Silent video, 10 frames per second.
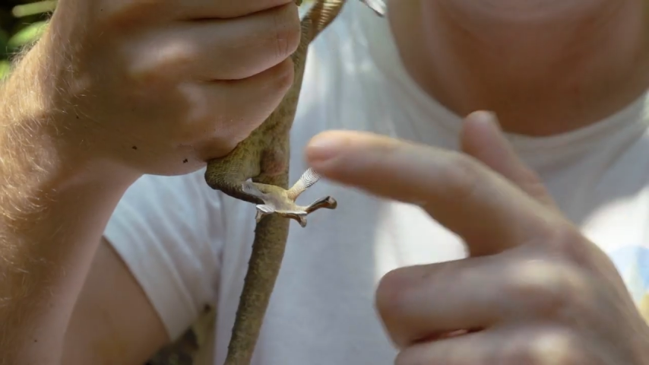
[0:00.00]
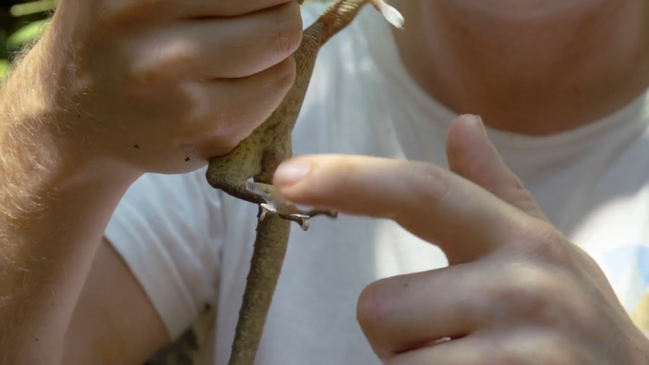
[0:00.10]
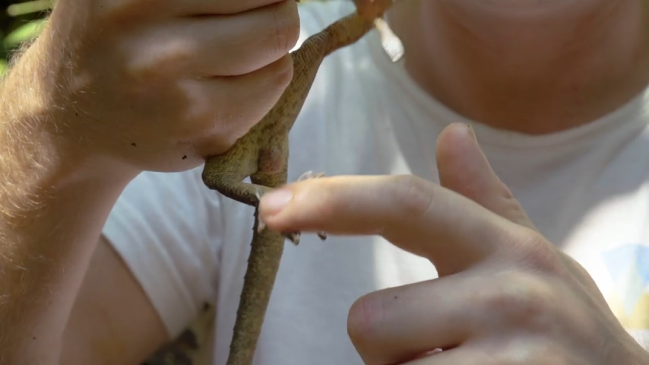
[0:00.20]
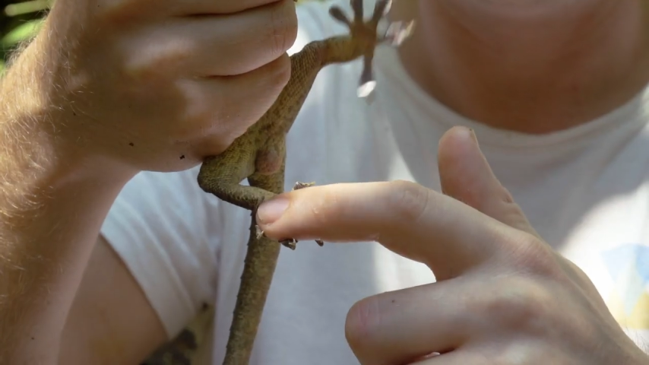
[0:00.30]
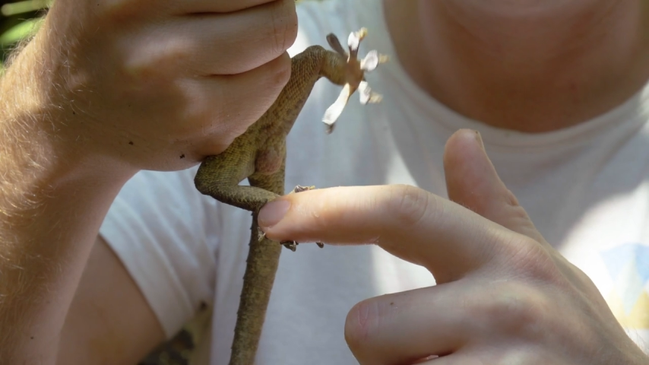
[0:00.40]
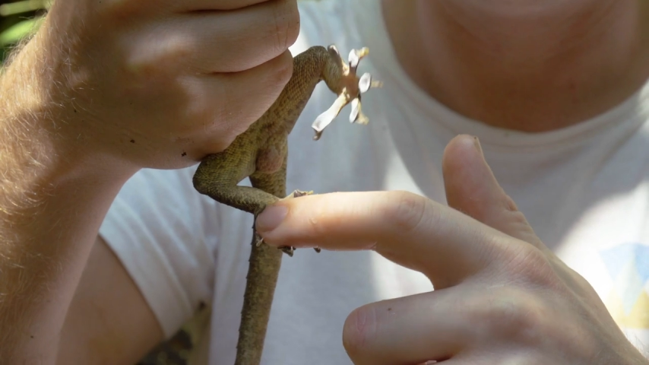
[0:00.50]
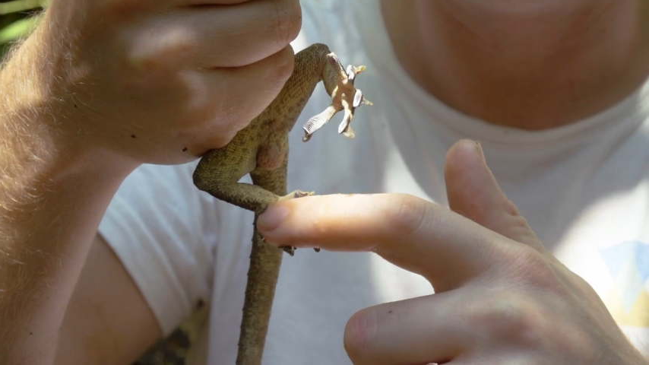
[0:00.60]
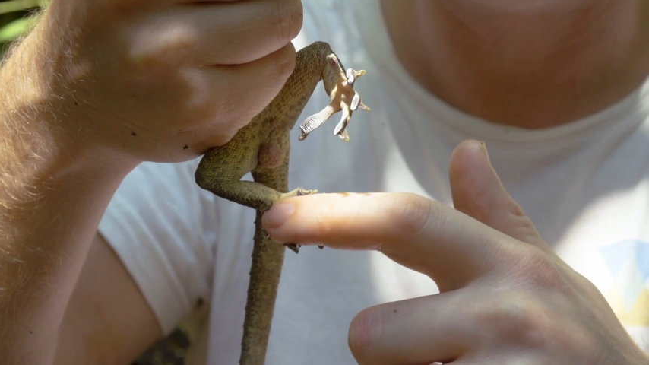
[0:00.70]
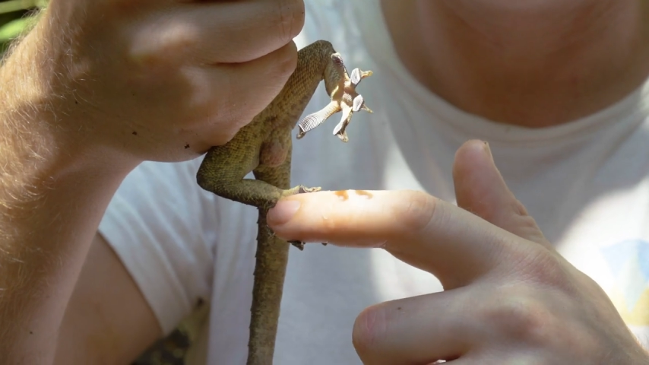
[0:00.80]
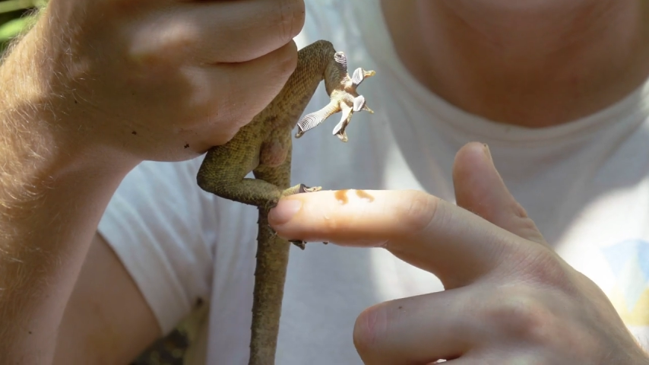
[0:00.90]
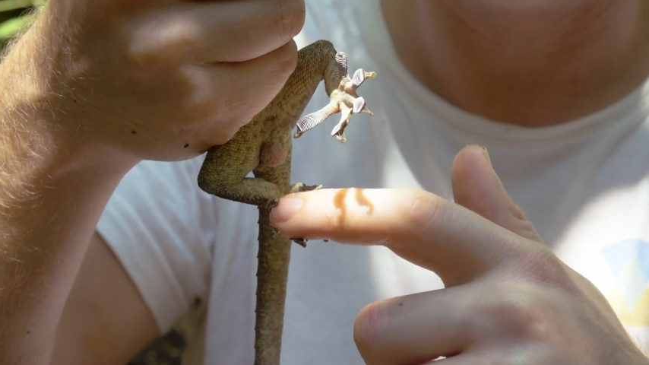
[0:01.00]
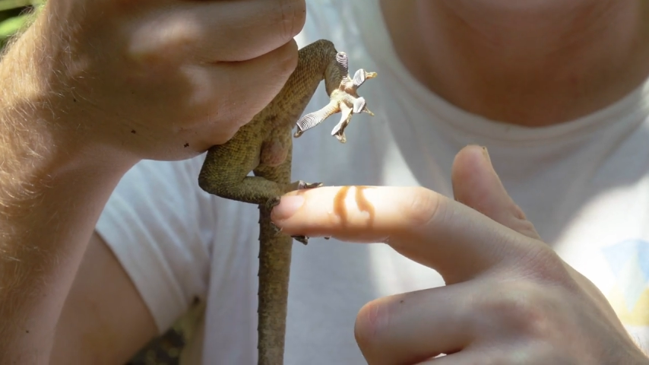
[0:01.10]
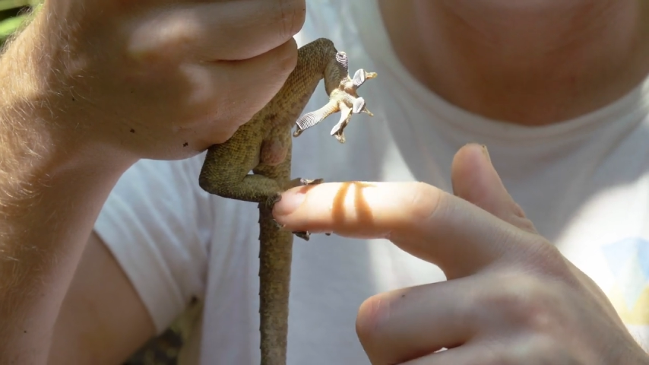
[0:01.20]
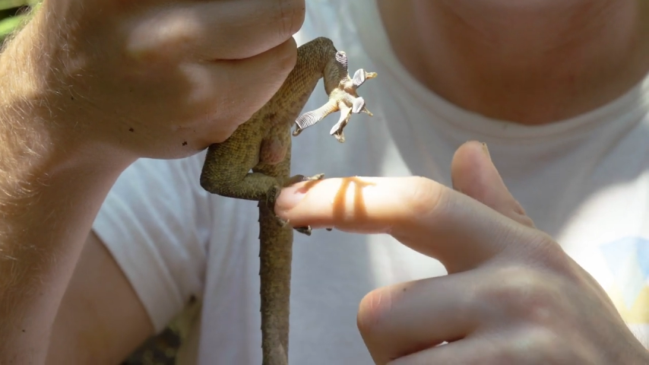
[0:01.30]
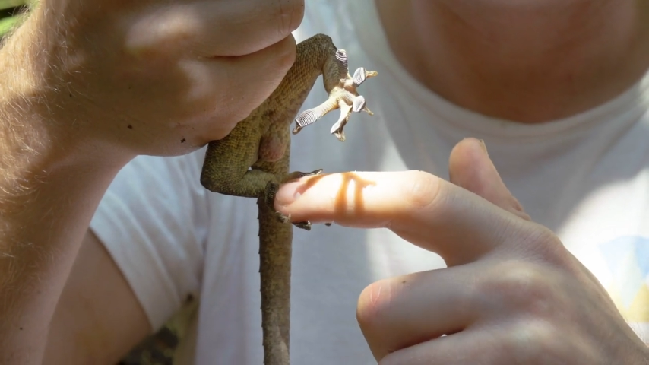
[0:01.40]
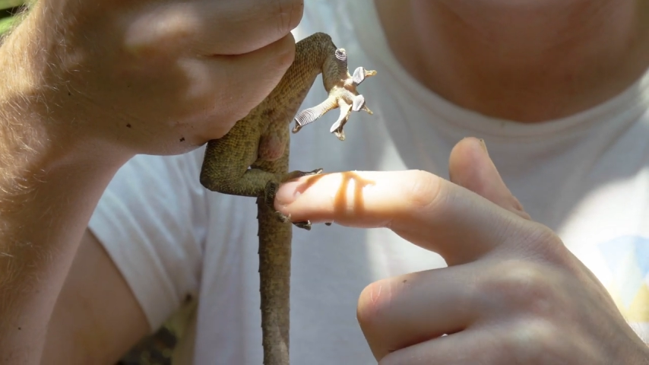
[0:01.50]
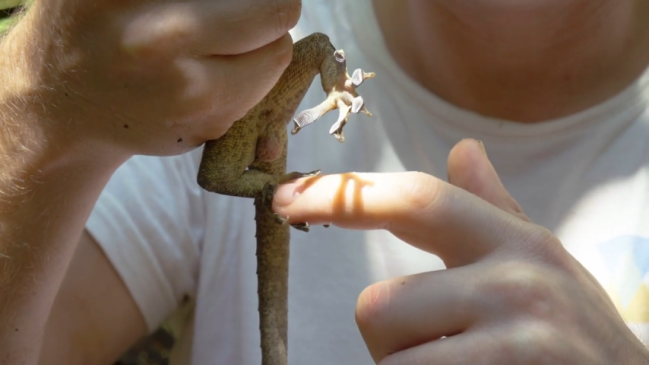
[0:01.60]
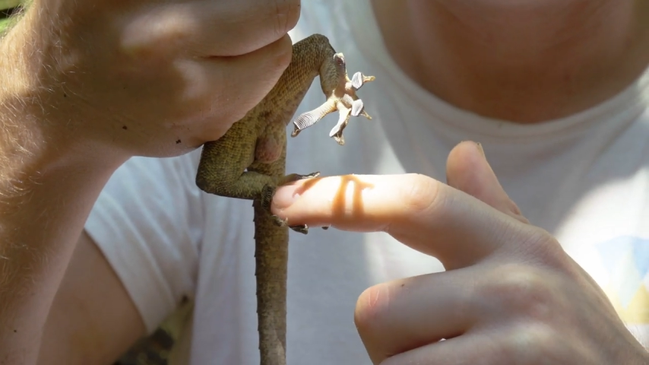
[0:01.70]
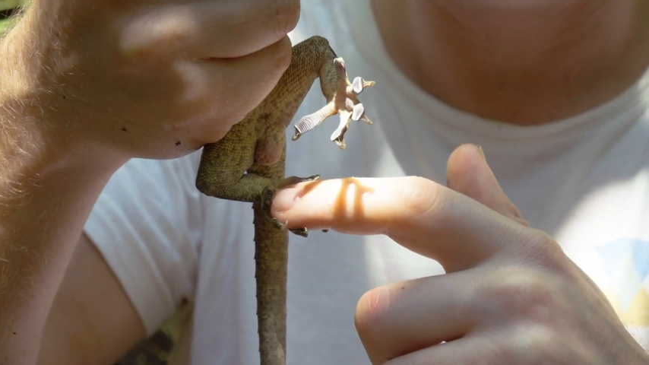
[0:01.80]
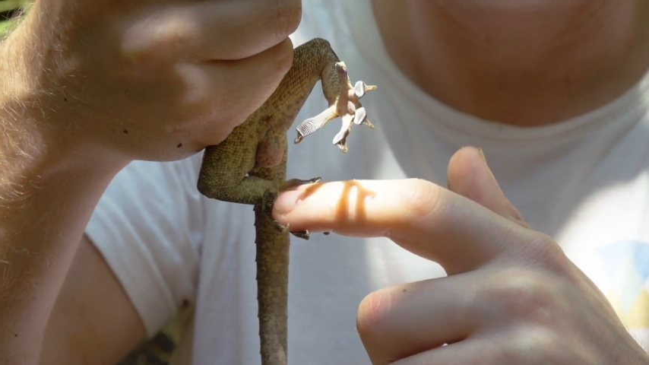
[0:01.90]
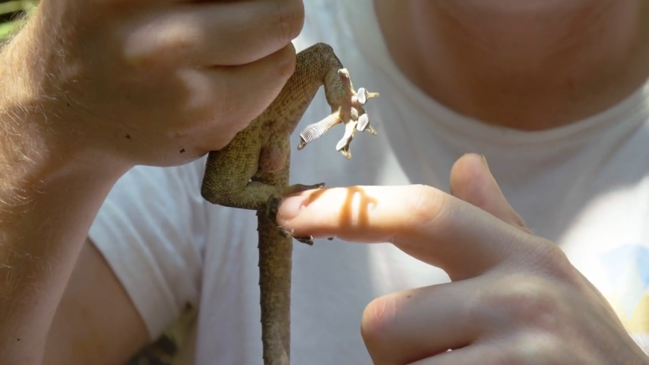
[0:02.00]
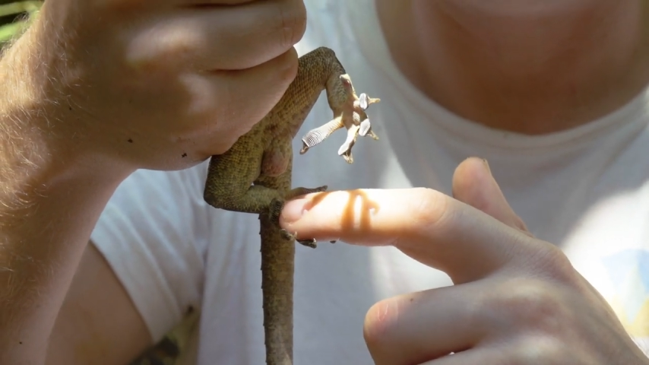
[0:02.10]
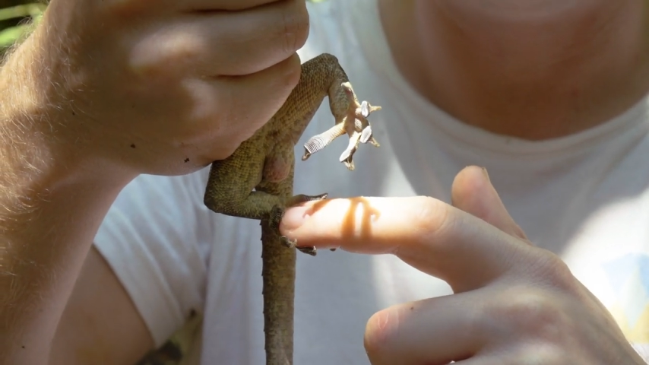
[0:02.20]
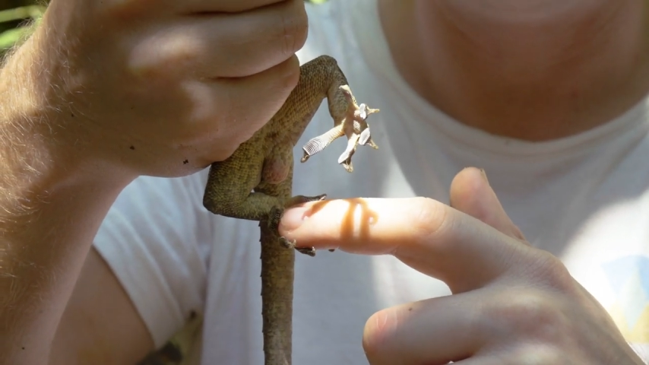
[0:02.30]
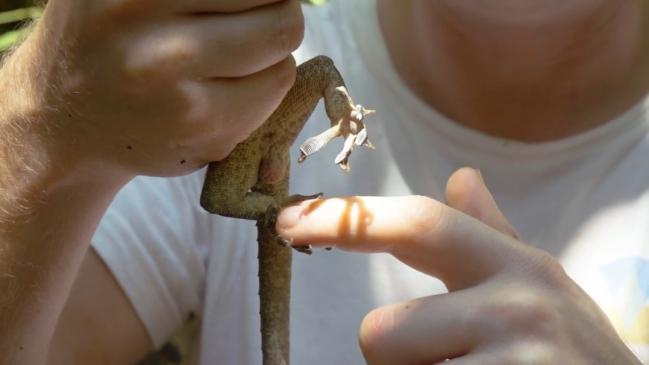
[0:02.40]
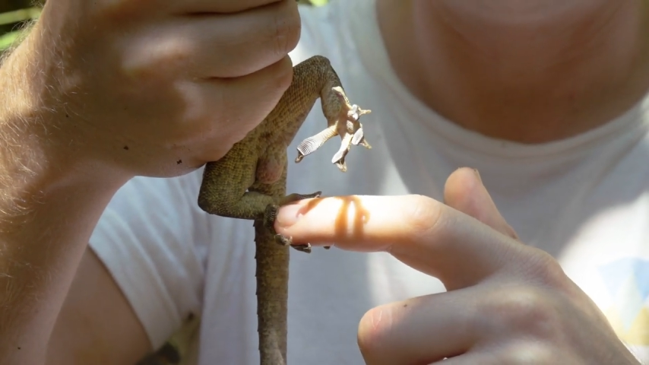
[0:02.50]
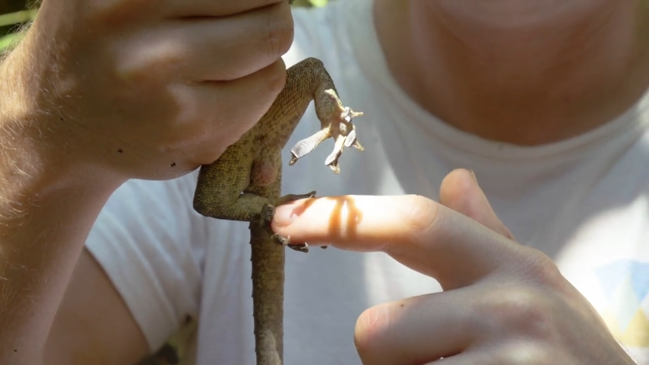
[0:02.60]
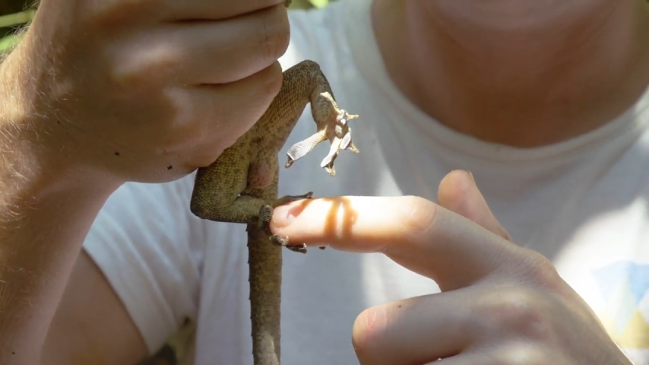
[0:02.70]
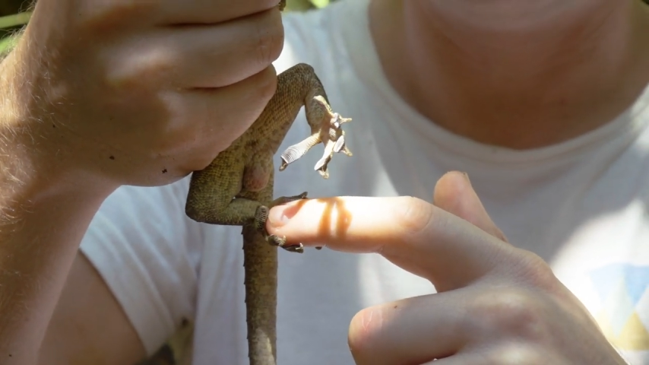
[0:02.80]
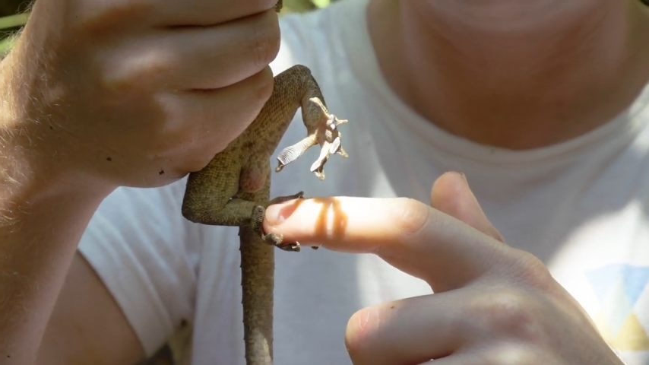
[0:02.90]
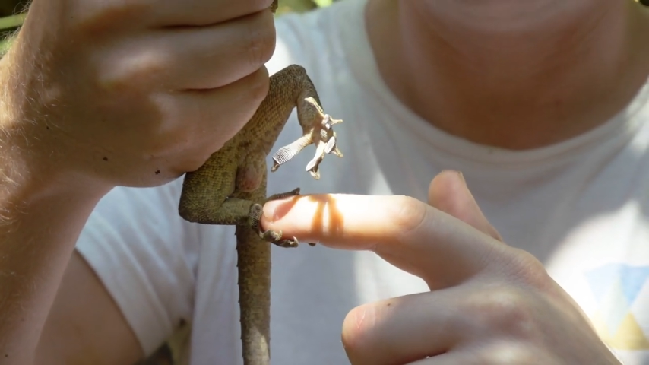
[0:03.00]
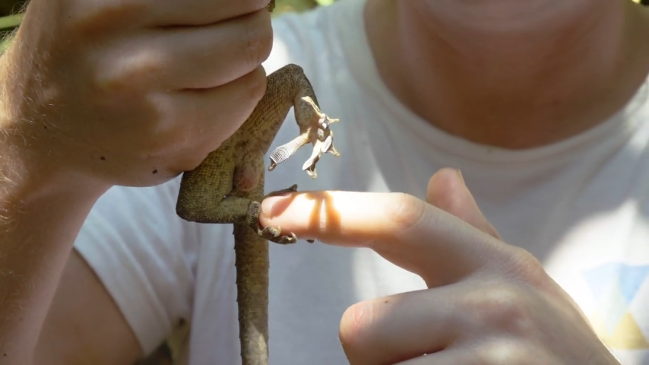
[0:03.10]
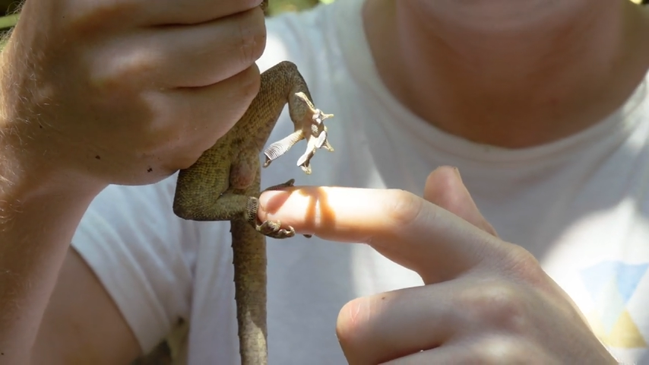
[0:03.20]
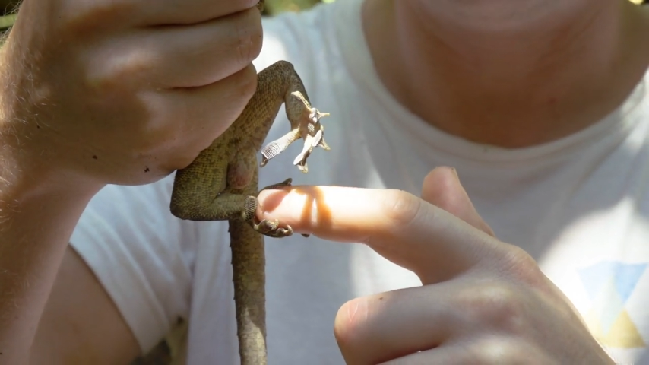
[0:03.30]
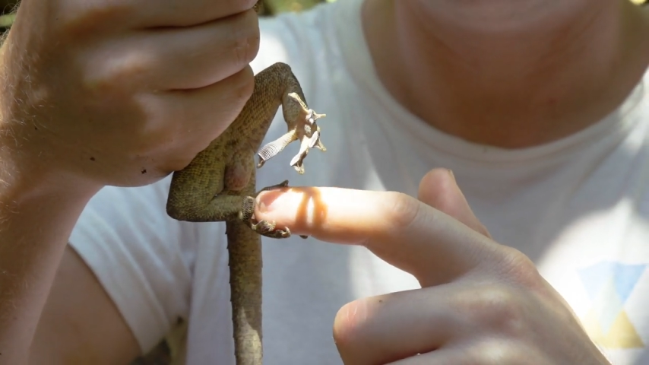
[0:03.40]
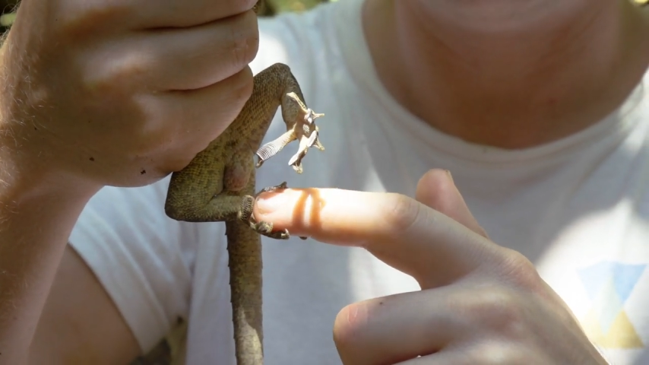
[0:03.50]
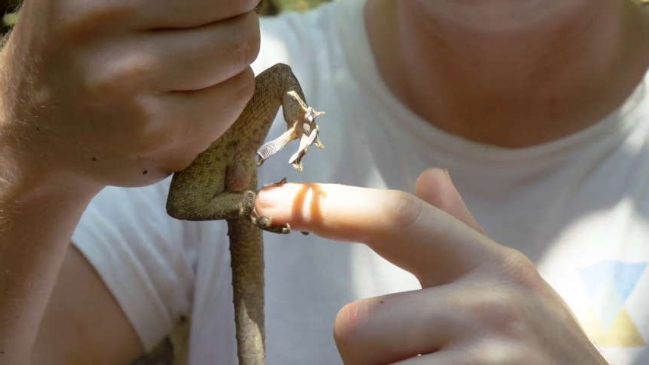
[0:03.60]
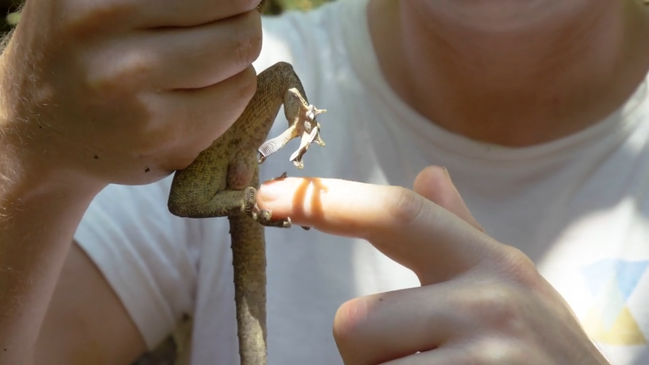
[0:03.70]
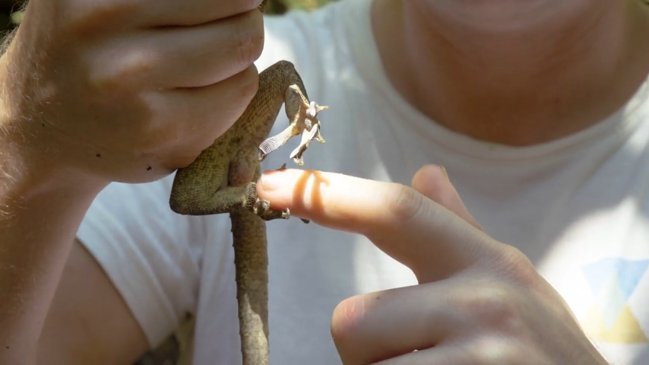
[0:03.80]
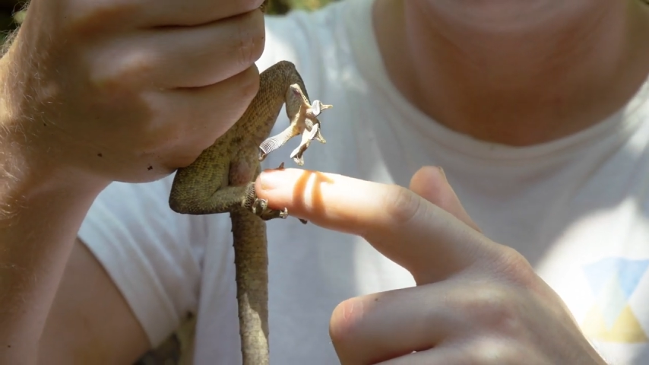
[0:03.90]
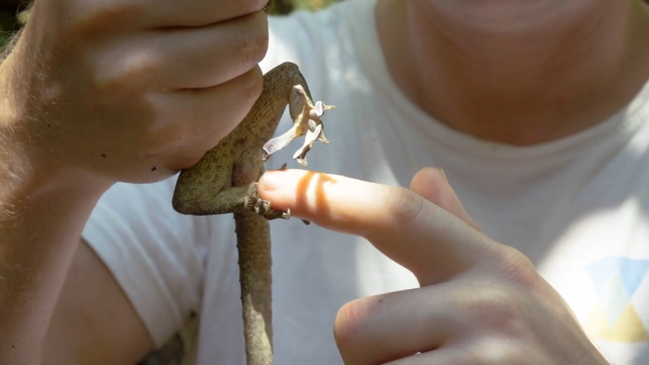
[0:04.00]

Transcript: No face is visible, so there are no lips to read.